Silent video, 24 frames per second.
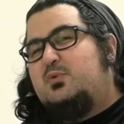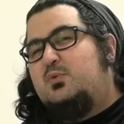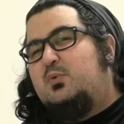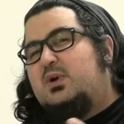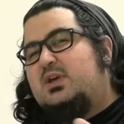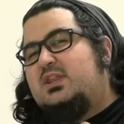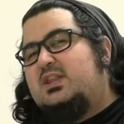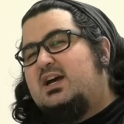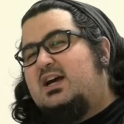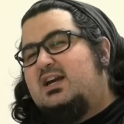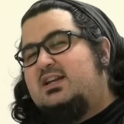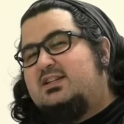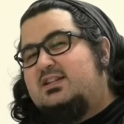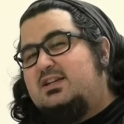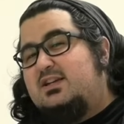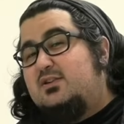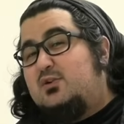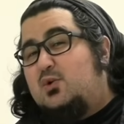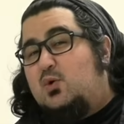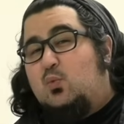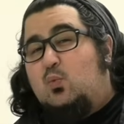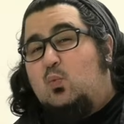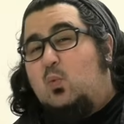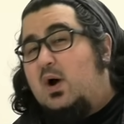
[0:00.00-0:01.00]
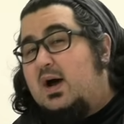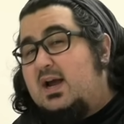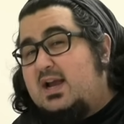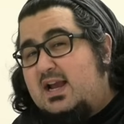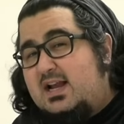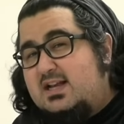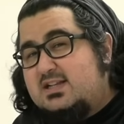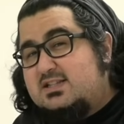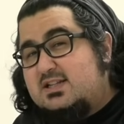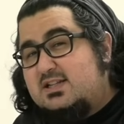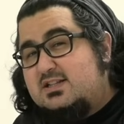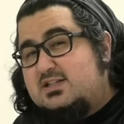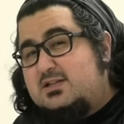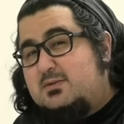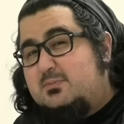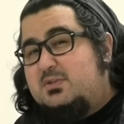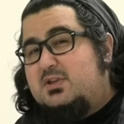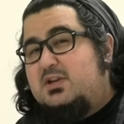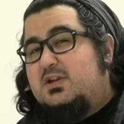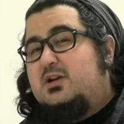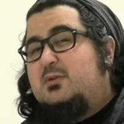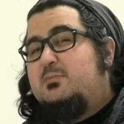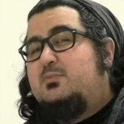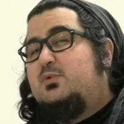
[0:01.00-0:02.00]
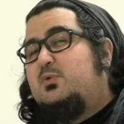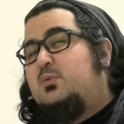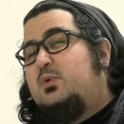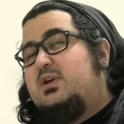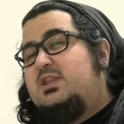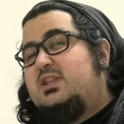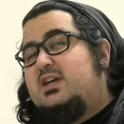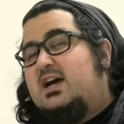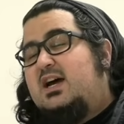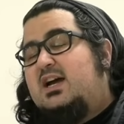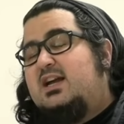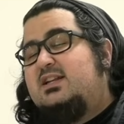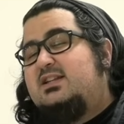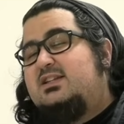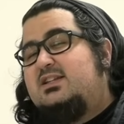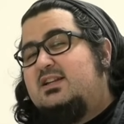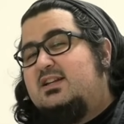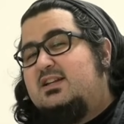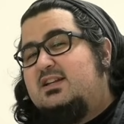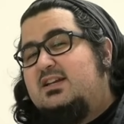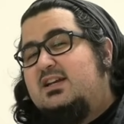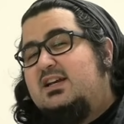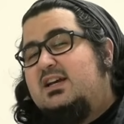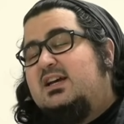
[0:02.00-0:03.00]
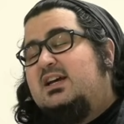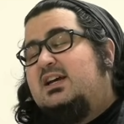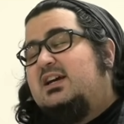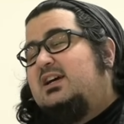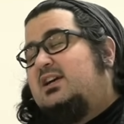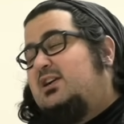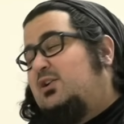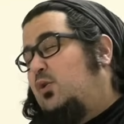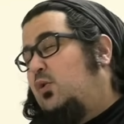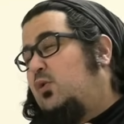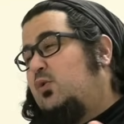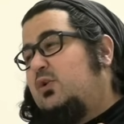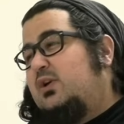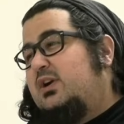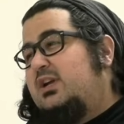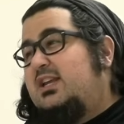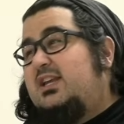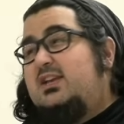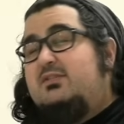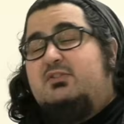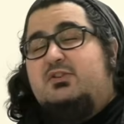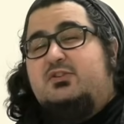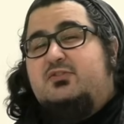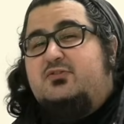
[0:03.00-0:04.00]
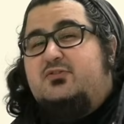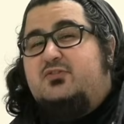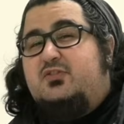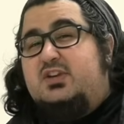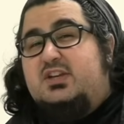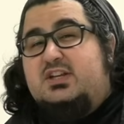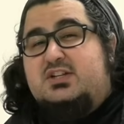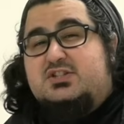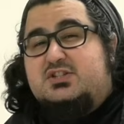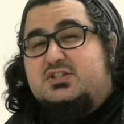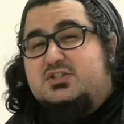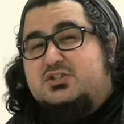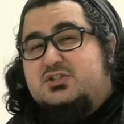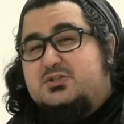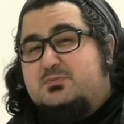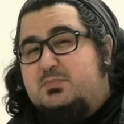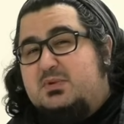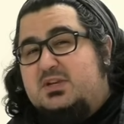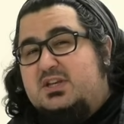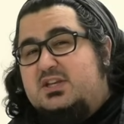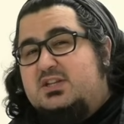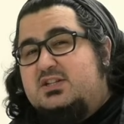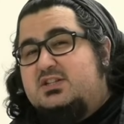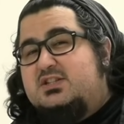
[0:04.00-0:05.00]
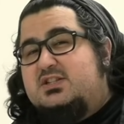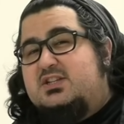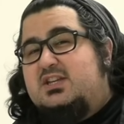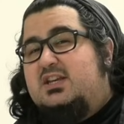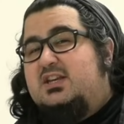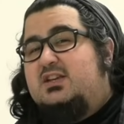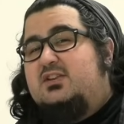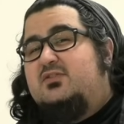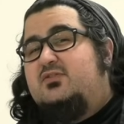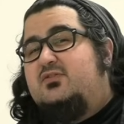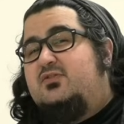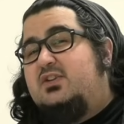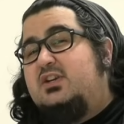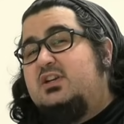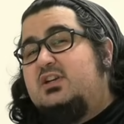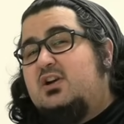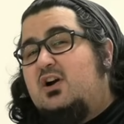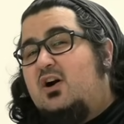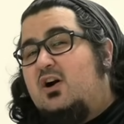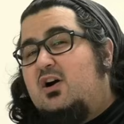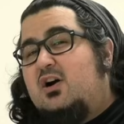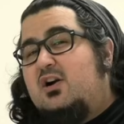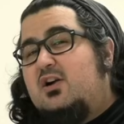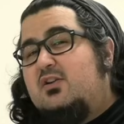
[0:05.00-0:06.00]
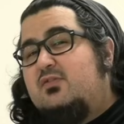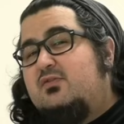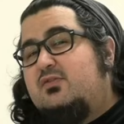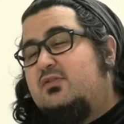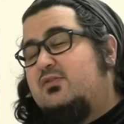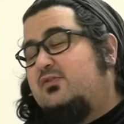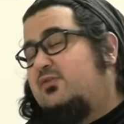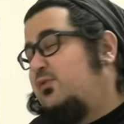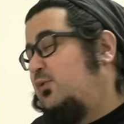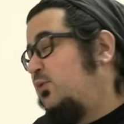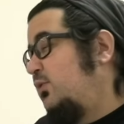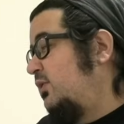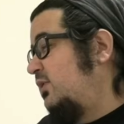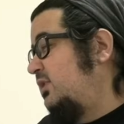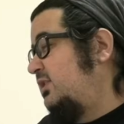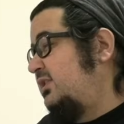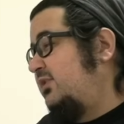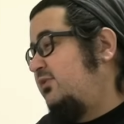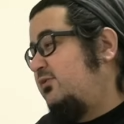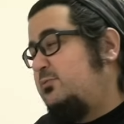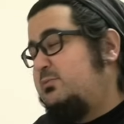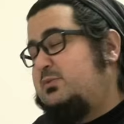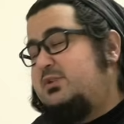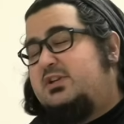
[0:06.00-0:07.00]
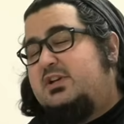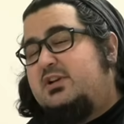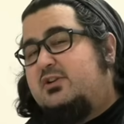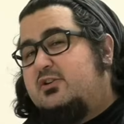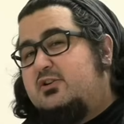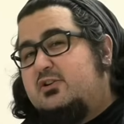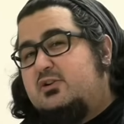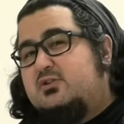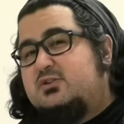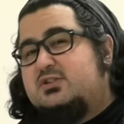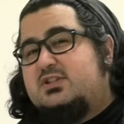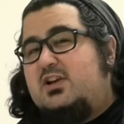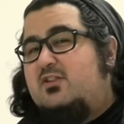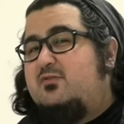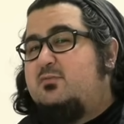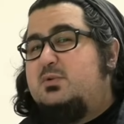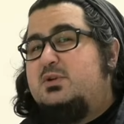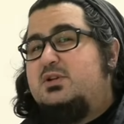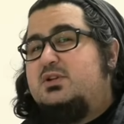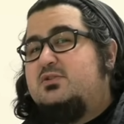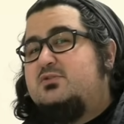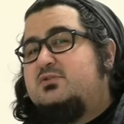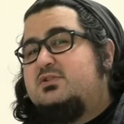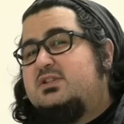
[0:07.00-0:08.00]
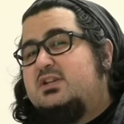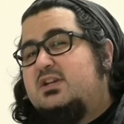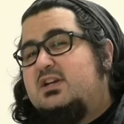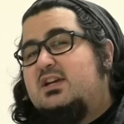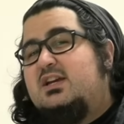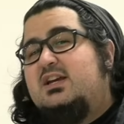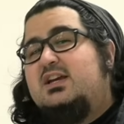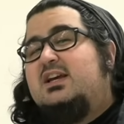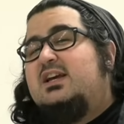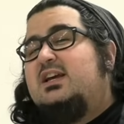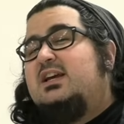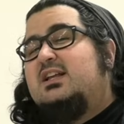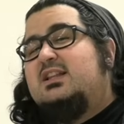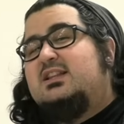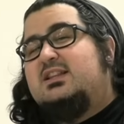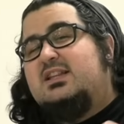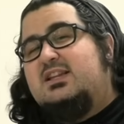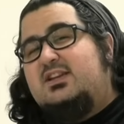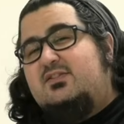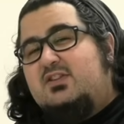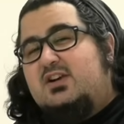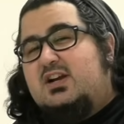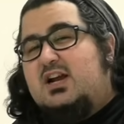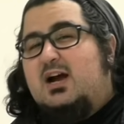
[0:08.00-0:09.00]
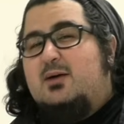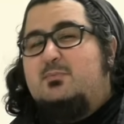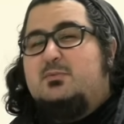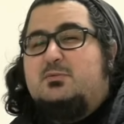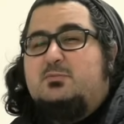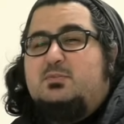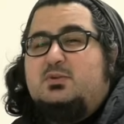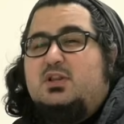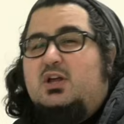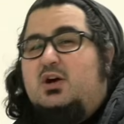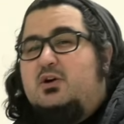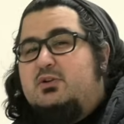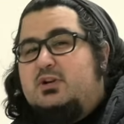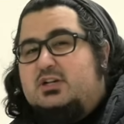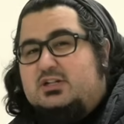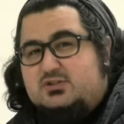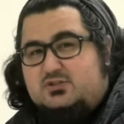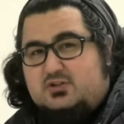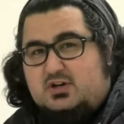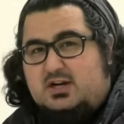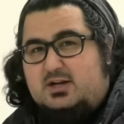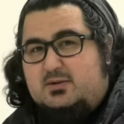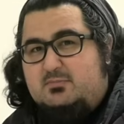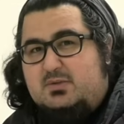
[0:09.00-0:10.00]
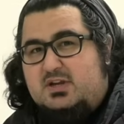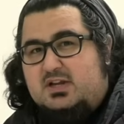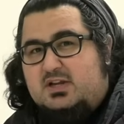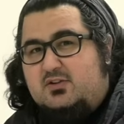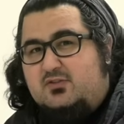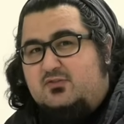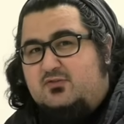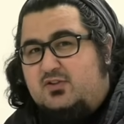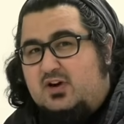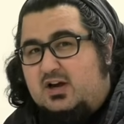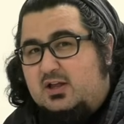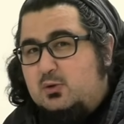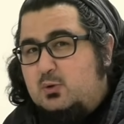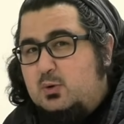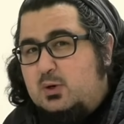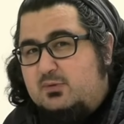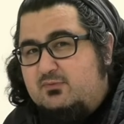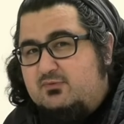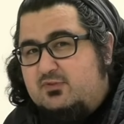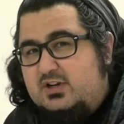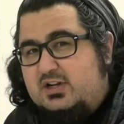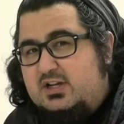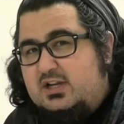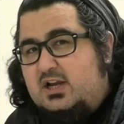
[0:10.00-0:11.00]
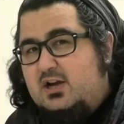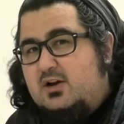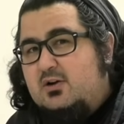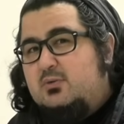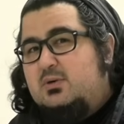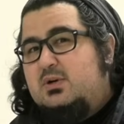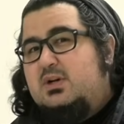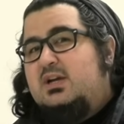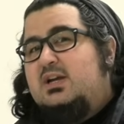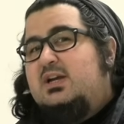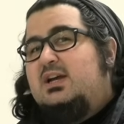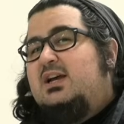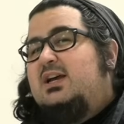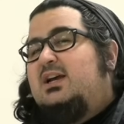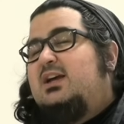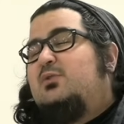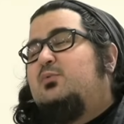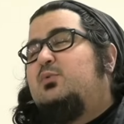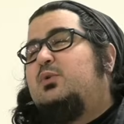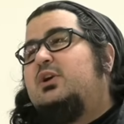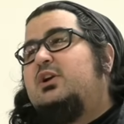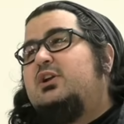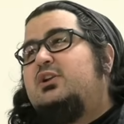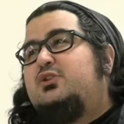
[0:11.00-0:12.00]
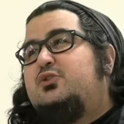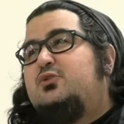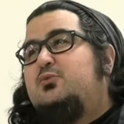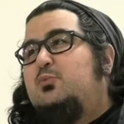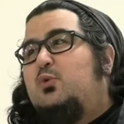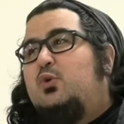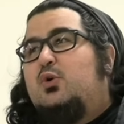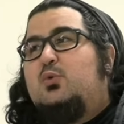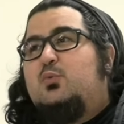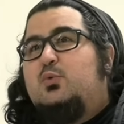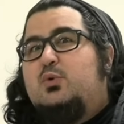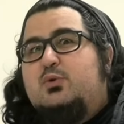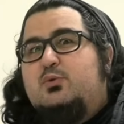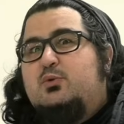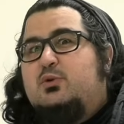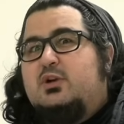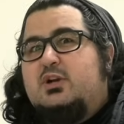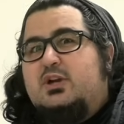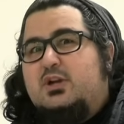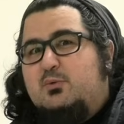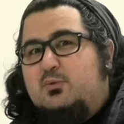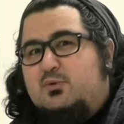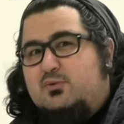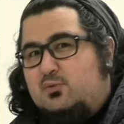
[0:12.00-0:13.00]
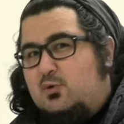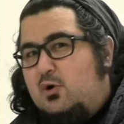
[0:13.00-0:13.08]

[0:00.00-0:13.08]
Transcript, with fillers: the way that I did or why I set something up the way that I did, or even feeds and speeds in VCarve for different materials I've been using, leave a comment below and I'll try and make a follow-up video. We're gonna do more woodworking with